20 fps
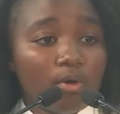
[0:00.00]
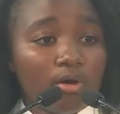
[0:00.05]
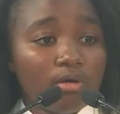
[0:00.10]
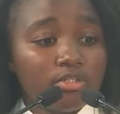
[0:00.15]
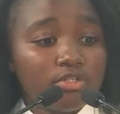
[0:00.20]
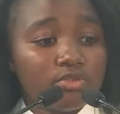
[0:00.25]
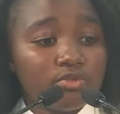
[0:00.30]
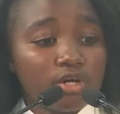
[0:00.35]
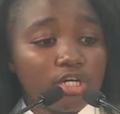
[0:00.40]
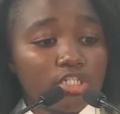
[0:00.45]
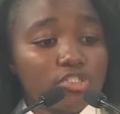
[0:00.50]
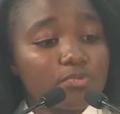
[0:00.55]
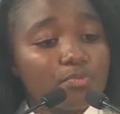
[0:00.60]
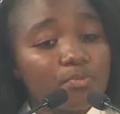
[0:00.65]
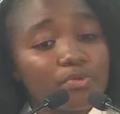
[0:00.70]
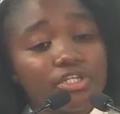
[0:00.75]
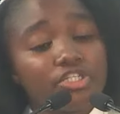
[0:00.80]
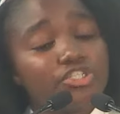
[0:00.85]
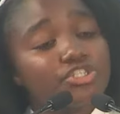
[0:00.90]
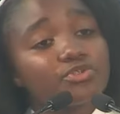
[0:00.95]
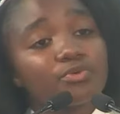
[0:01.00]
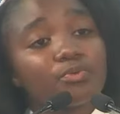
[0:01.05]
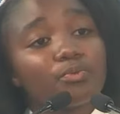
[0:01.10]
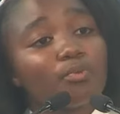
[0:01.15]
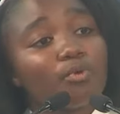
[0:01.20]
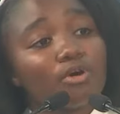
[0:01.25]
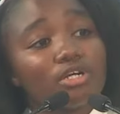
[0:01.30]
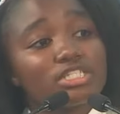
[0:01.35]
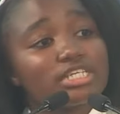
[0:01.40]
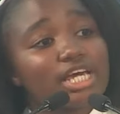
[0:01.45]
do not preach
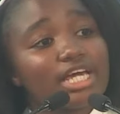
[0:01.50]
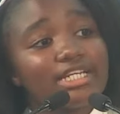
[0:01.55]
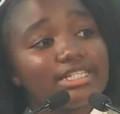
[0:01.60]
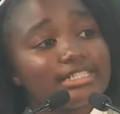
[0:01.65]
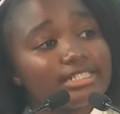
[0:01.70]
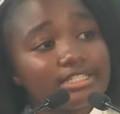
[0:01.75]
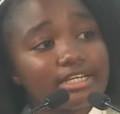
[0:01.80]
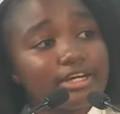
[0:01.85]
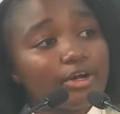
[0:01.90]
water and drink